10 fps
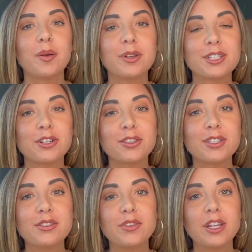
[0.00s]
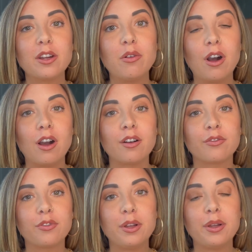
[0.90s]
I'm gonna start this video
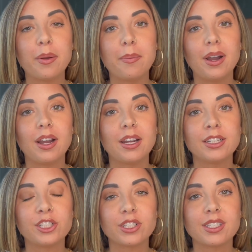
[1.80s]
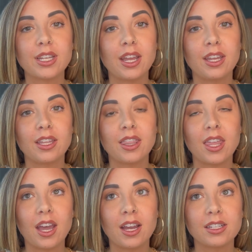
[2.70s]
off by just saying
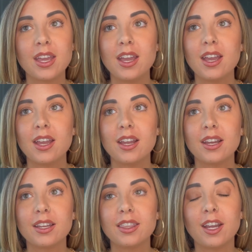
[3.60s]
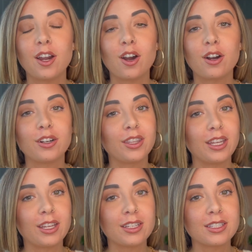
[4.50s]
that there are
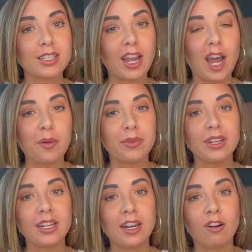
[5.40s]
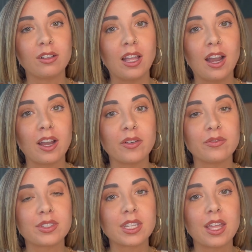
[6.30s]
things that happen in our
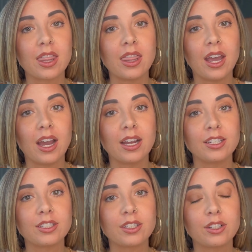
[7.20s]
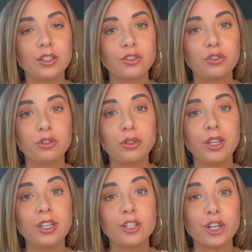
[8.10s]
lives that
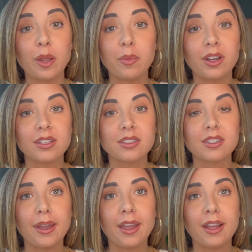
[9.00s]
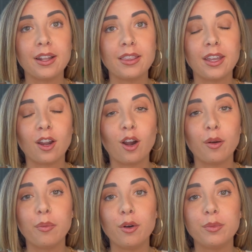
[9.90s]
truly shape us, and there are
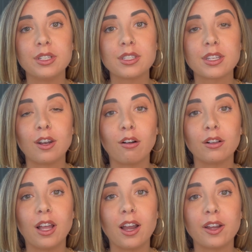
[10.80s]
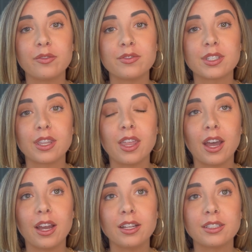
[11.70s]
moments in our lives
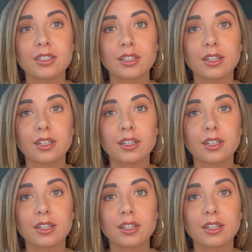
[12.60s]
that